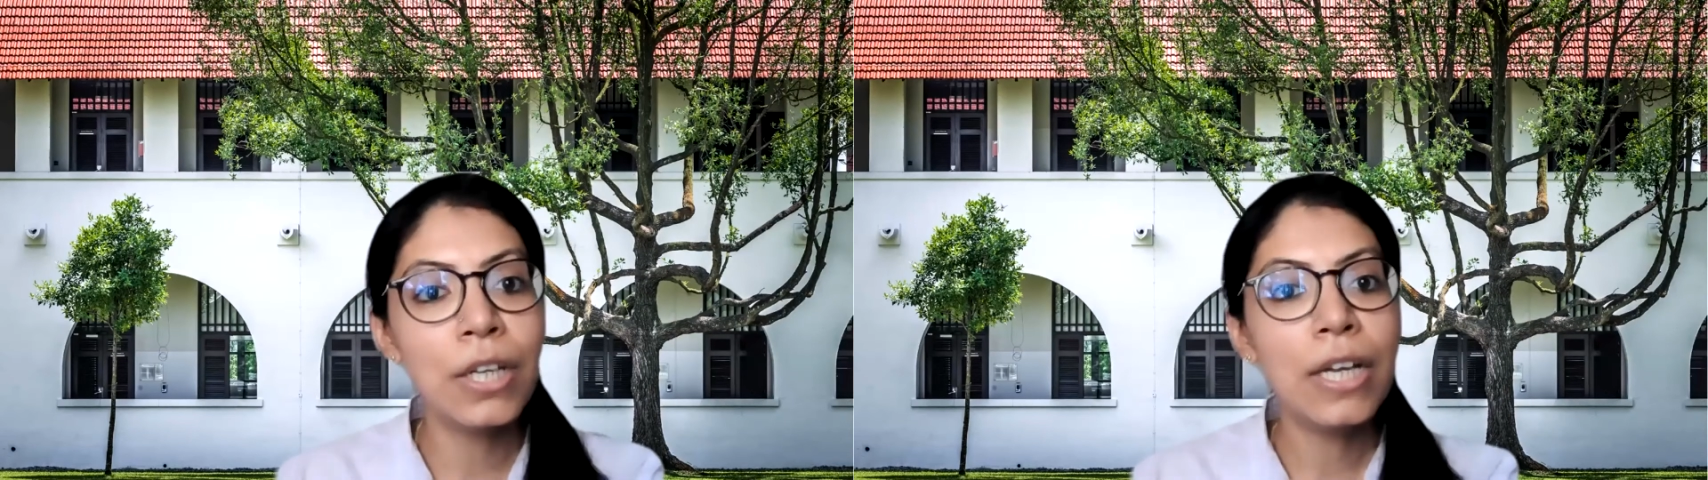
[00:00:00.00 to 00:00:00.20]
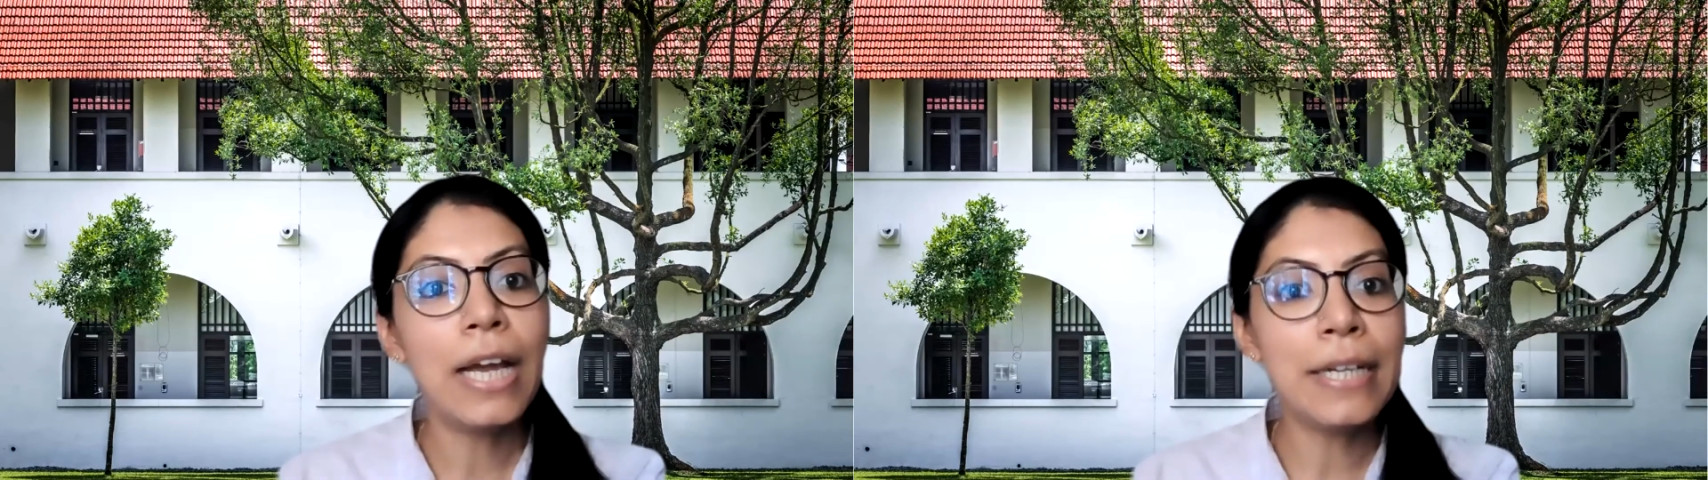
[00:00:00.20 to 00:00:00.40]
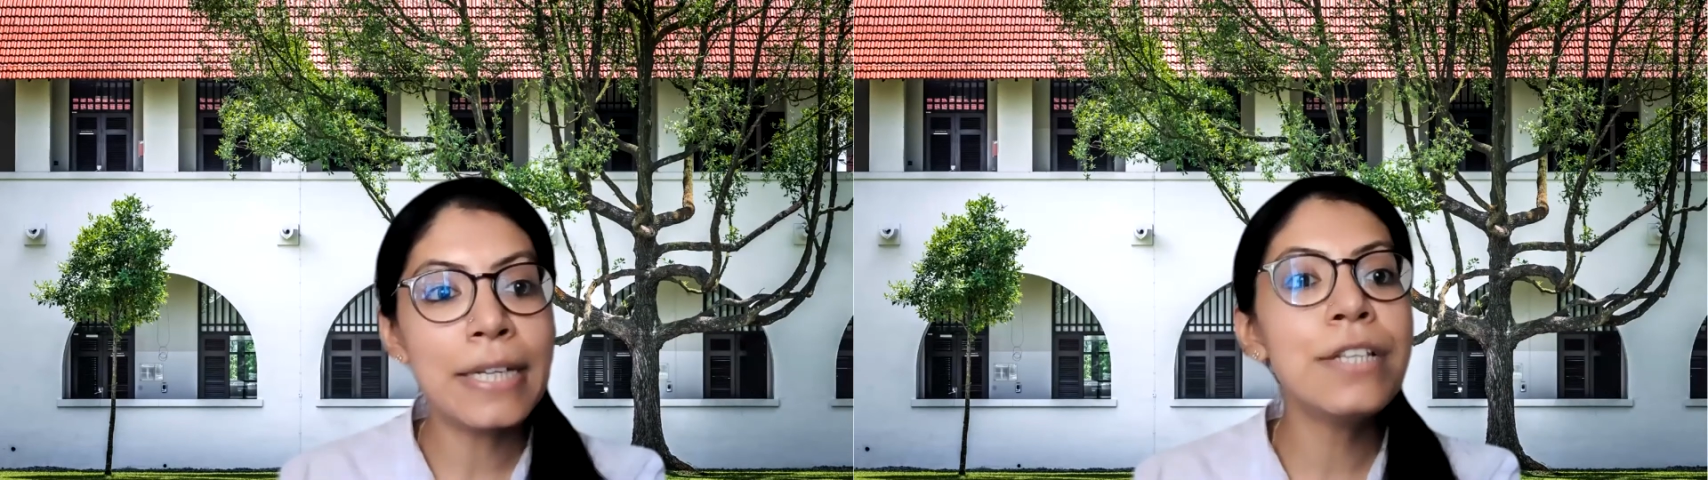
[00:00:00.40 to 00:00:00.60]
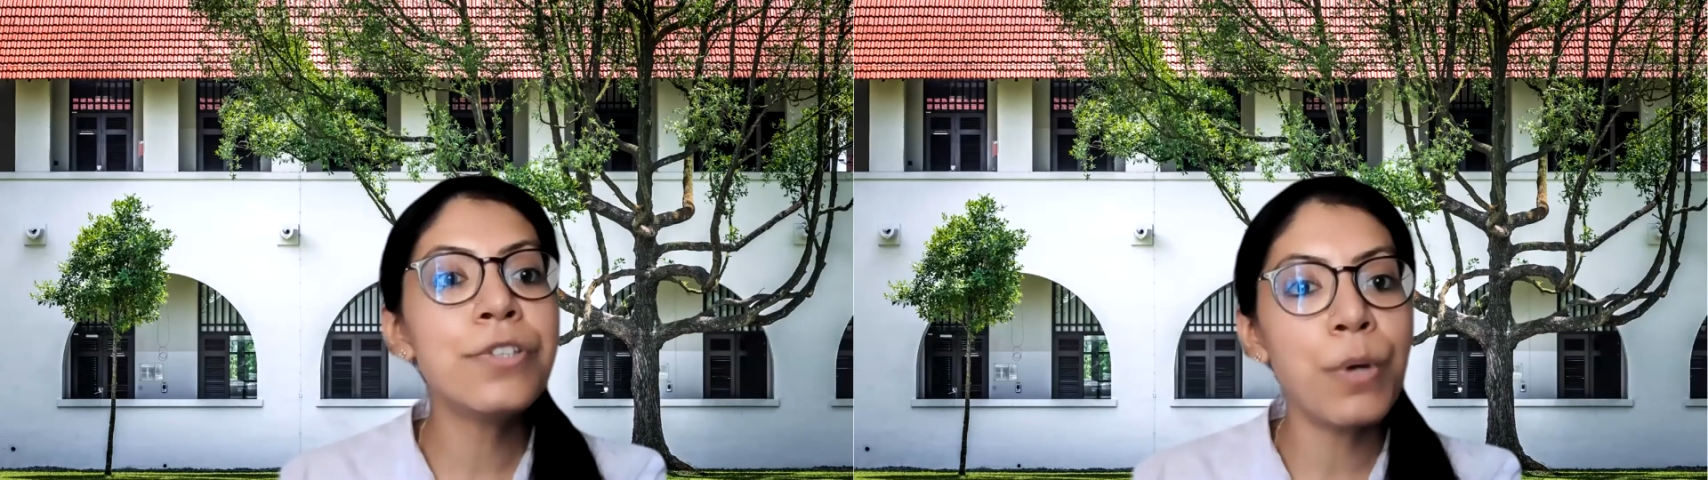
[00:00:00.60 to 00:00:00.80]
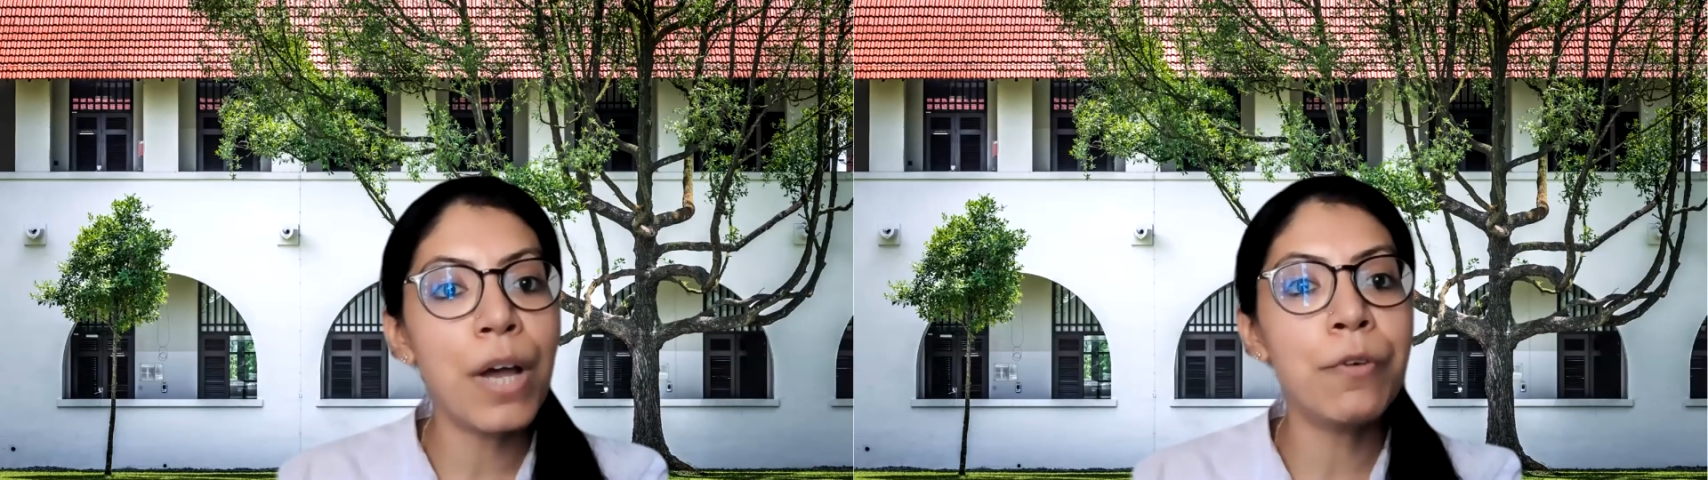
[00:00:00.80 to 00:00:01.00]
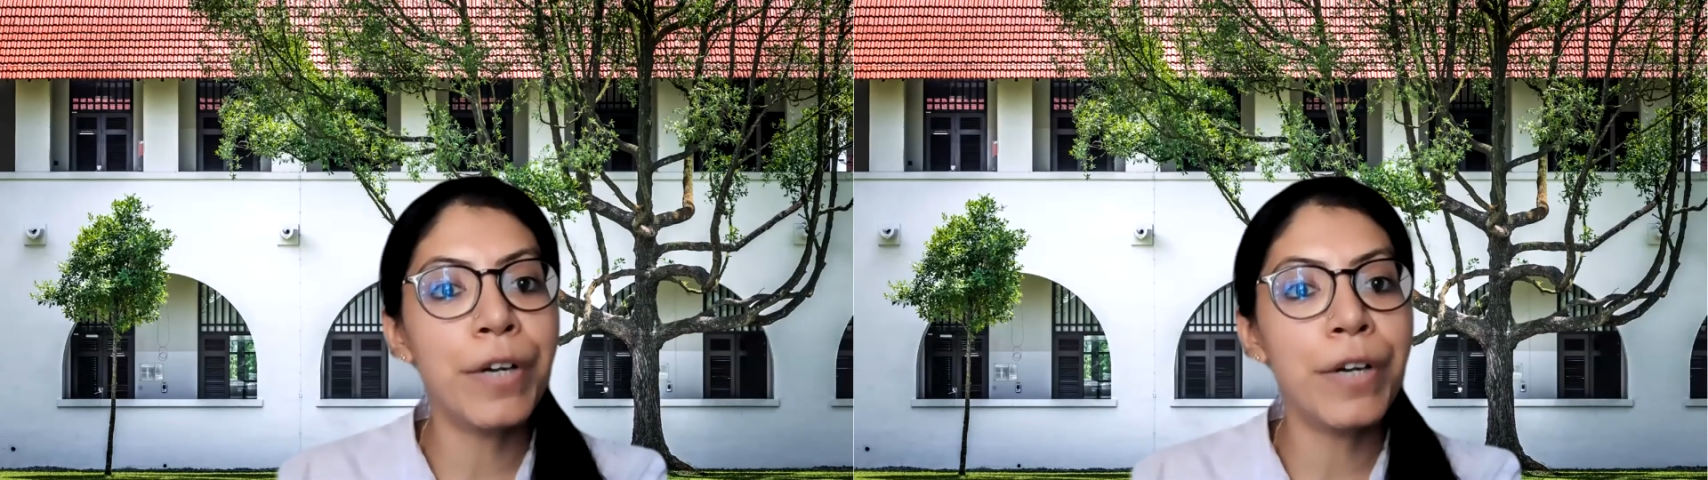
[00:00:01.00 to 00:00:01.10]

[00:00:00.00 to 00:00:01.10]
and at least you have a